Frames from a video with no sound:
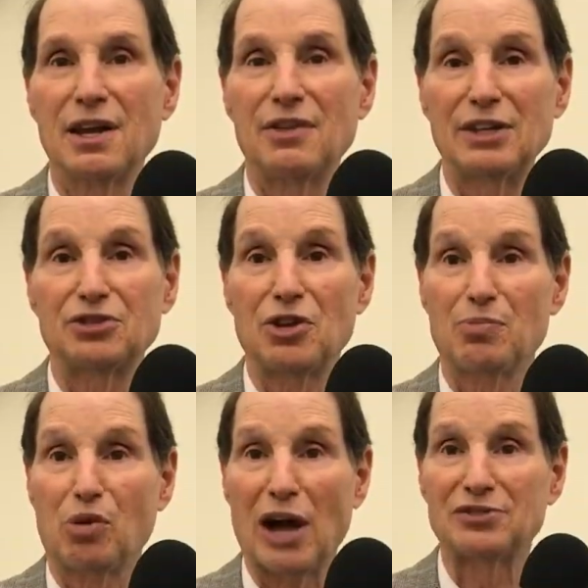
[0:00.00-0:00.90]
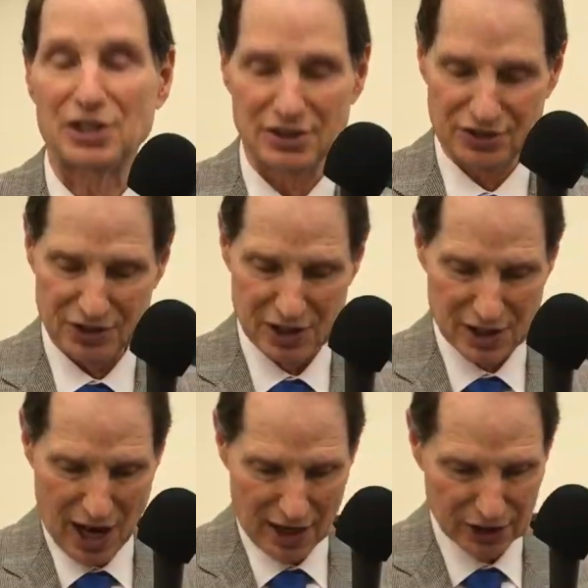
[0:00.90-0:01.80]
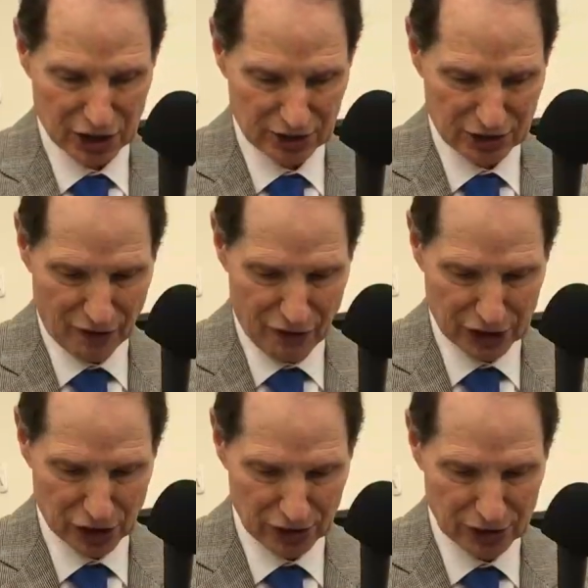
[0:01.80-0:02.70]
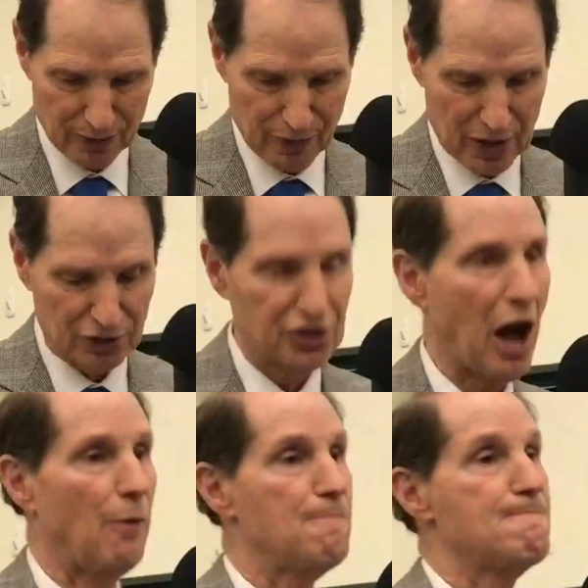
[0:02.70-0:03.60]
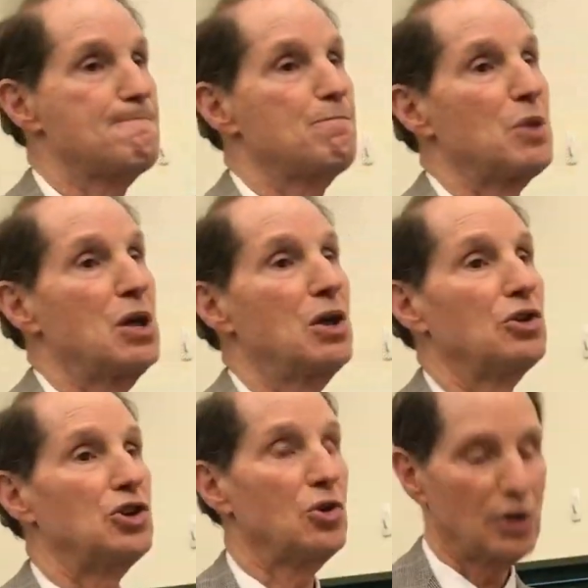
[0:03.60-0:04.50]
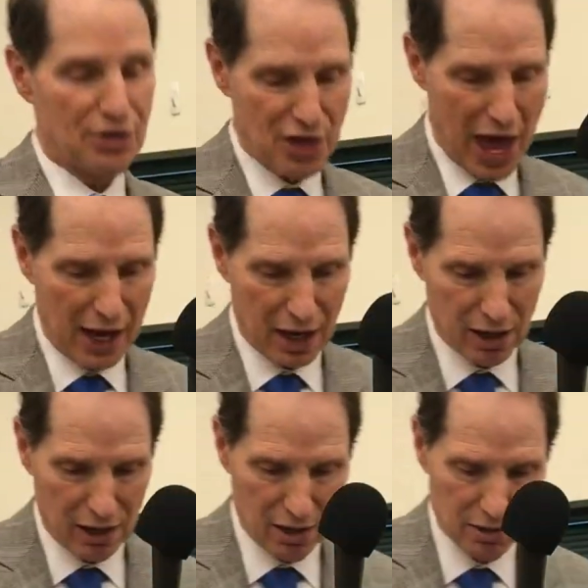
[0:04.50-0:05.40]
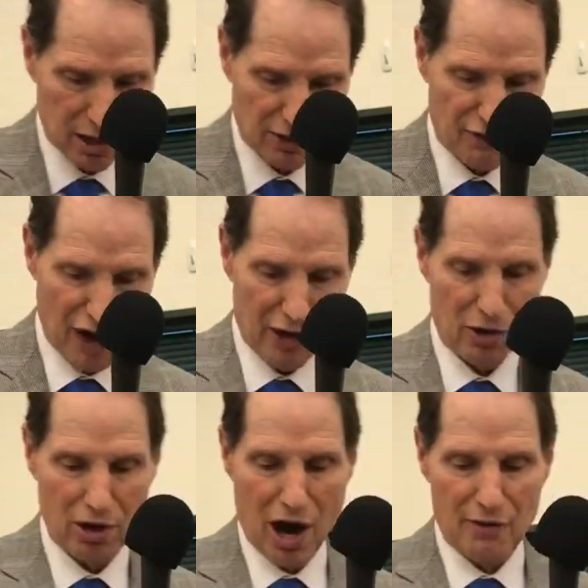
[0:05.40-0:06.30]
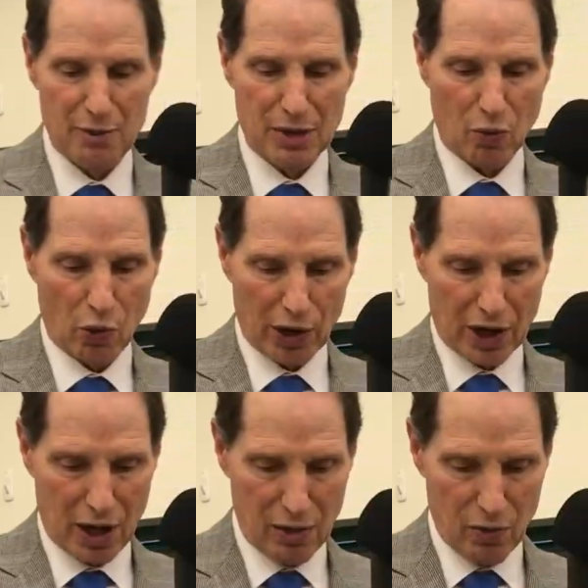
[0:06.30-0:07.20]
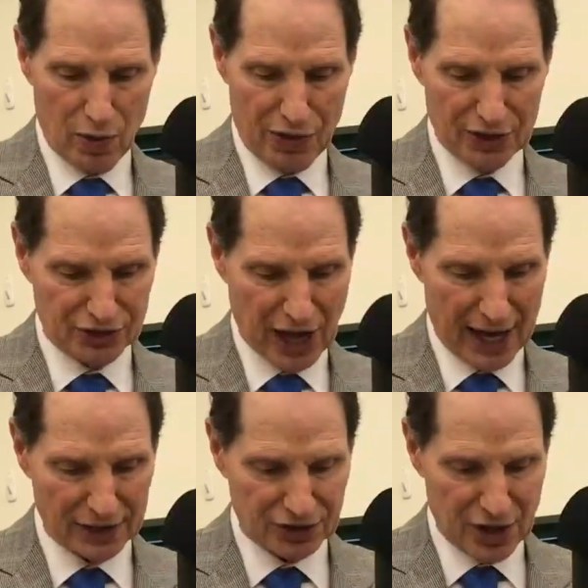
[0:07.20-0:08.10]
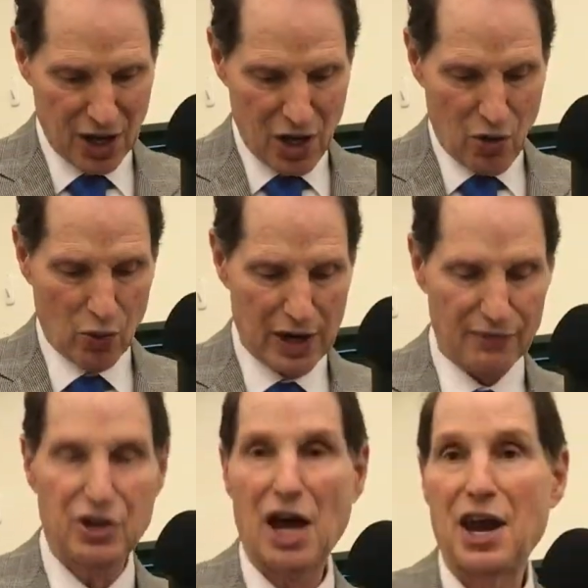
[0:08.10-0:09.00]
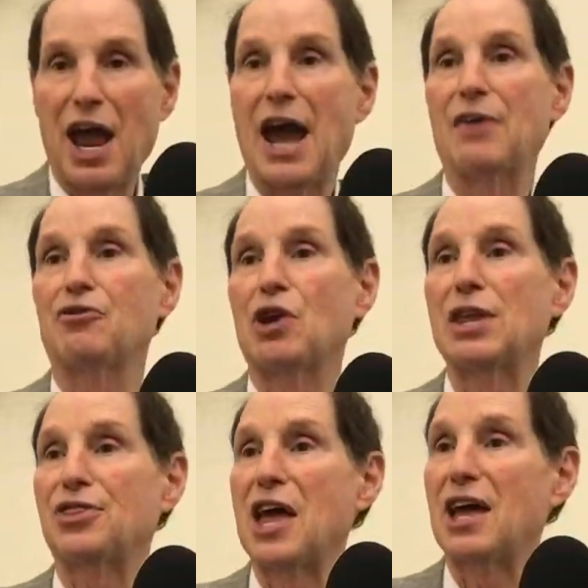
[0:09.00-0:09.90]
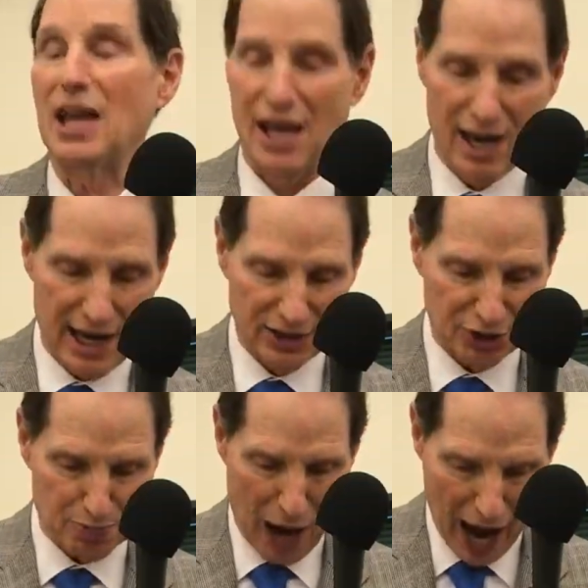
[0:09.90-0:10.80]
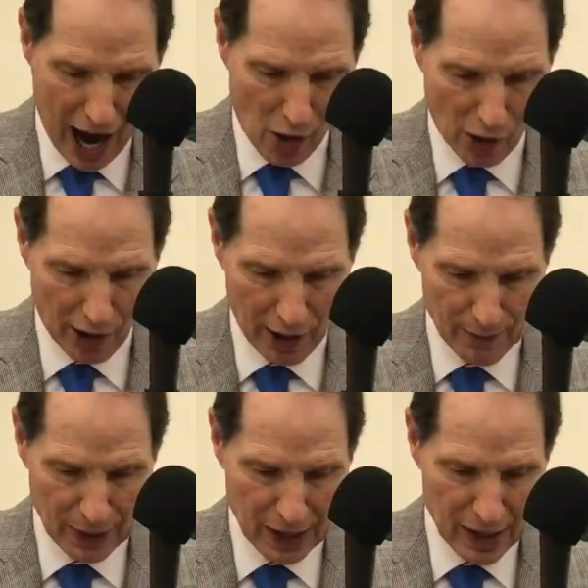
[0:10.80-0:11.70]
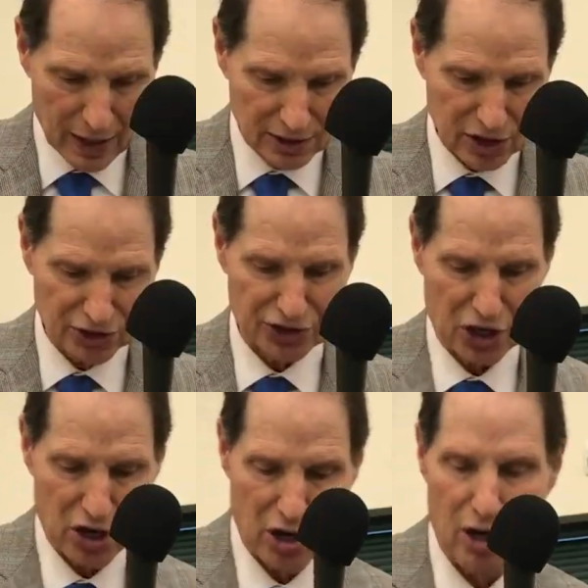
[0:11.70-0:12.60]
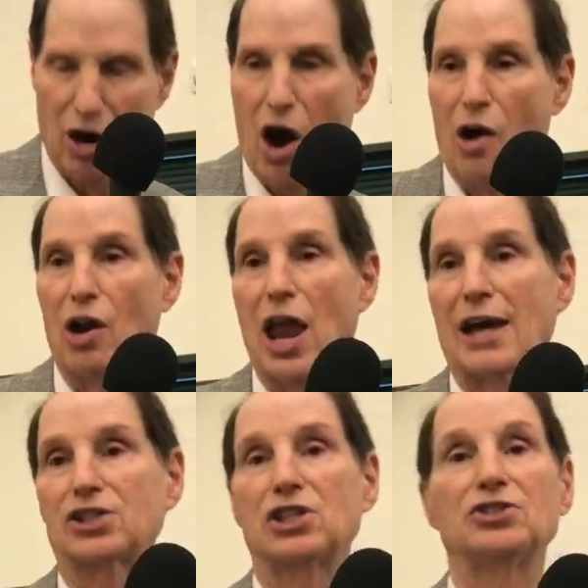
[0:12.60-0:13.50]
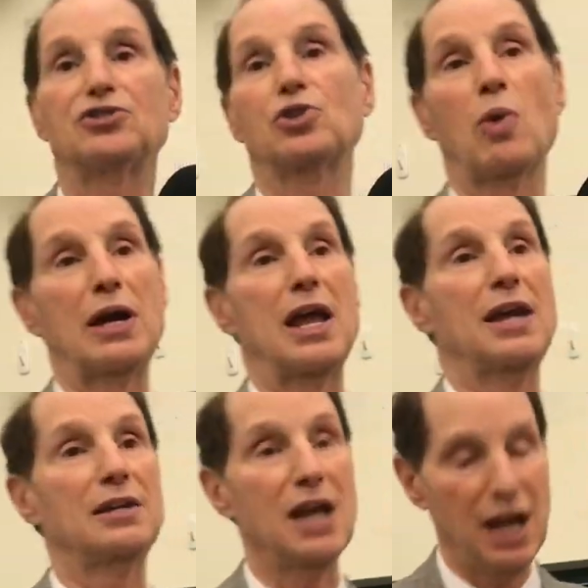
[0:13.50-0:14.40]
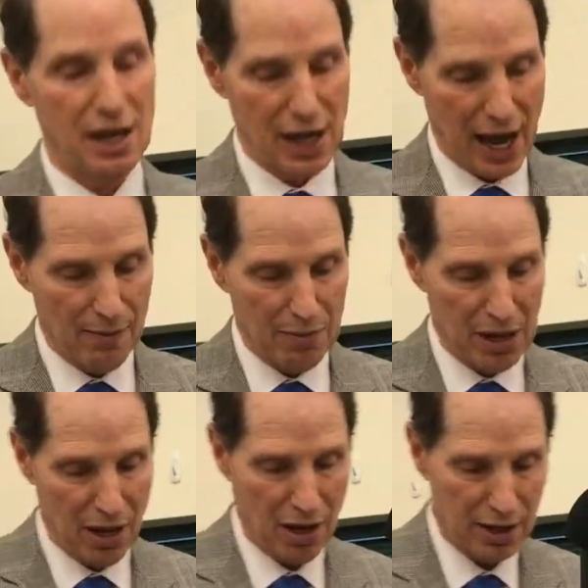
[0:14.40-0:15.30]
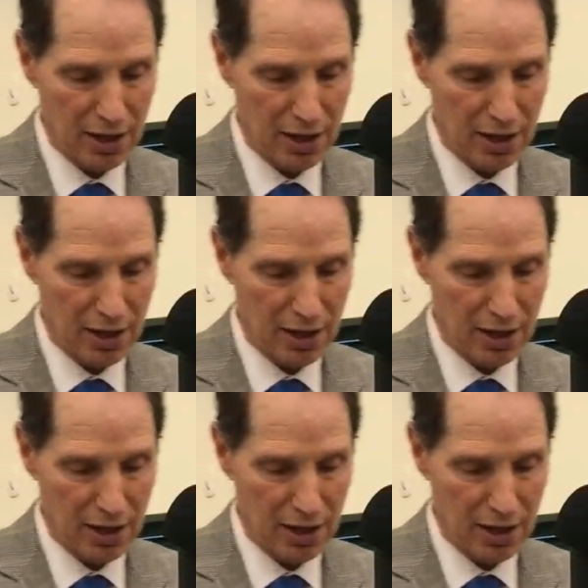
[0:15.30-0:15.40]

These are the president's intelligence officials. So, you would think that the federal government, working with the states, would have done everything in its power to secure our elections for 2018 and beyond.